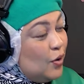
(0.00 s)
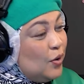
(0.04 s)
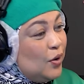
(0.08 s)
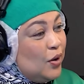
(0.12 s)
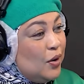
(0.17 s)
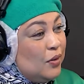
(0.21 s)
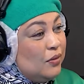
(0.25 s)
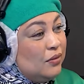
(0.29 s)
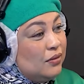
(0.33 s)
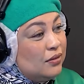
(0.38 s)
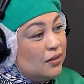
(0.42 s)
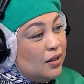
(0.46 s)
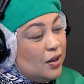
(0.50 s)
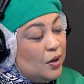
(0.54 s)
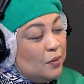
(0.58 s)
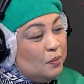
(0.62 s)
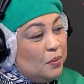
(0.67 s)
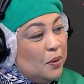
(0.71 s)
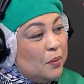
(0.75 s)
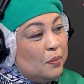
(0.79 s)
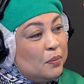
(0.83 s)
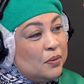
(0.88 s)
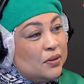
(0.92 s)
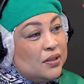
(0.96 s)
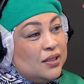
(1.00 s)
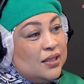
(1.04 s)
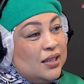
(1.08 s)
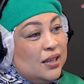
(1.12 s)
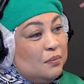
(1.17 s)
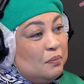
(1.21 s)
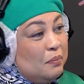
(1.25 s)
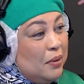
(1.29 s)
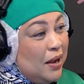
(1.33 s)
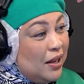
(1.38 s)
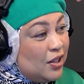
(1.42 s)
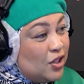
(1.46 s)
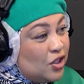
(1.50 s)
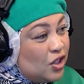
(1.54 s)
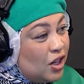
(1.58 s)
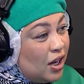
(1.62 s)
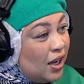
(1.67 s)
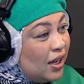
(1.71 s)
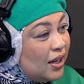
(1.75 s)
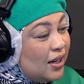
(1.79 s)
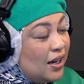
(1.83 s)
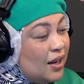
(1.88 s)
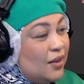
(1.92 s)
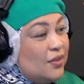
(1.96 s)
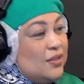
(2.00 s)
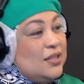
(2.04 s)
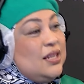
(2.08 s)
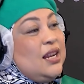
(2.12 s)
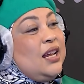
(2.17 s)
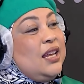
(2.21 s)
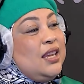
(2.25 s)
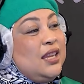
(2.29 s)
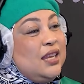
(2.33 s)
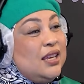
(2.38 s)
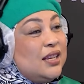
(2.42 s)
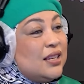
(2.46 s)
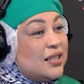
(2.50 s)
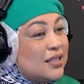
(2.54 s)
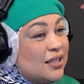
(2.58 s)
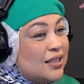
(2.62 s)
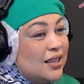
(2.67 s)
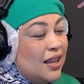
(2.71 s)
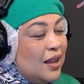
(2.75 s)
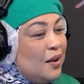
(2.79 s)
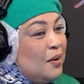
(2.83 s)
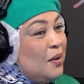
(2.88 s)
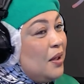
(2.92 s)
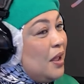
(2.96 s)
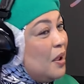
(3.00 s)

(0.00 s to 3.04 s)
you know, people said bacha, and I was like, yes, I